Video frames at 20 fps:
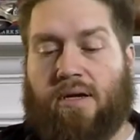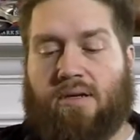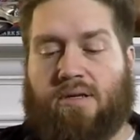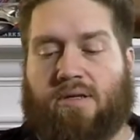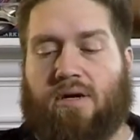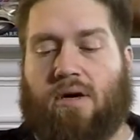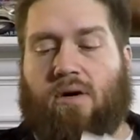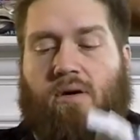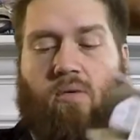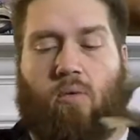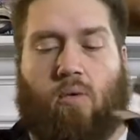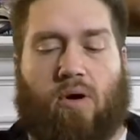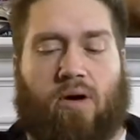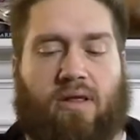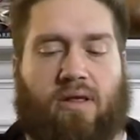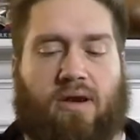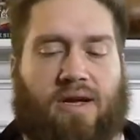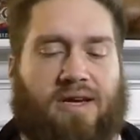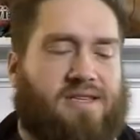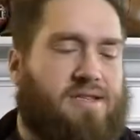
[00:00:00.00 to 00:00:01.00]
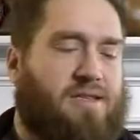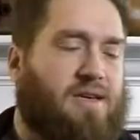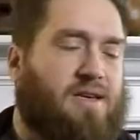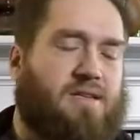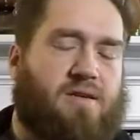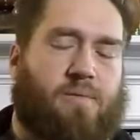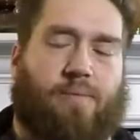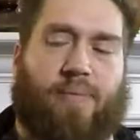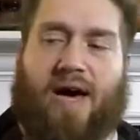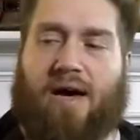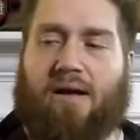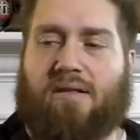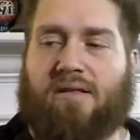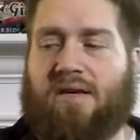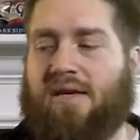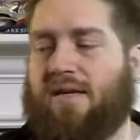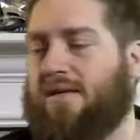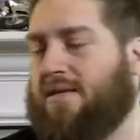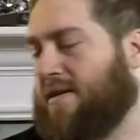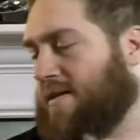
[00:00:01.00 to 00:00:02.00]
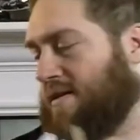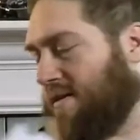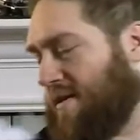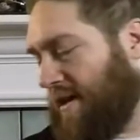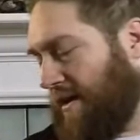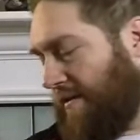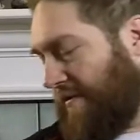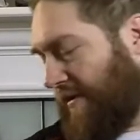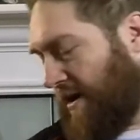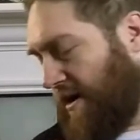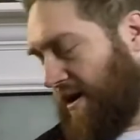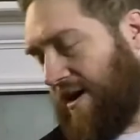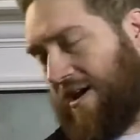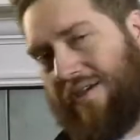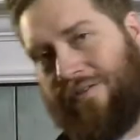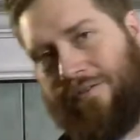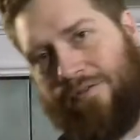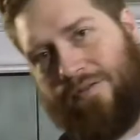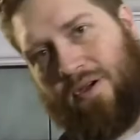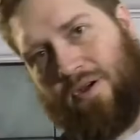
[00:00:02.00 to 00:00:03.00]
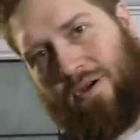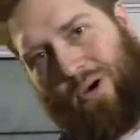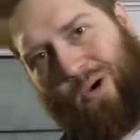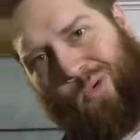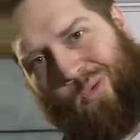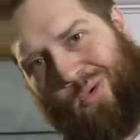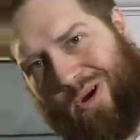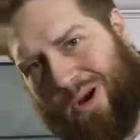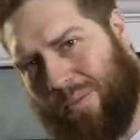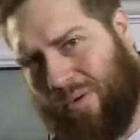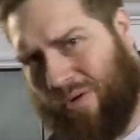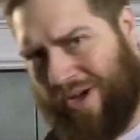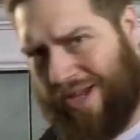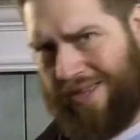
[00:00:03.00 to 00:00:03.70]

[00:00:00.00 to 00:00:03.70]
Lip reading: So one of the nice things about these is even if you don't want to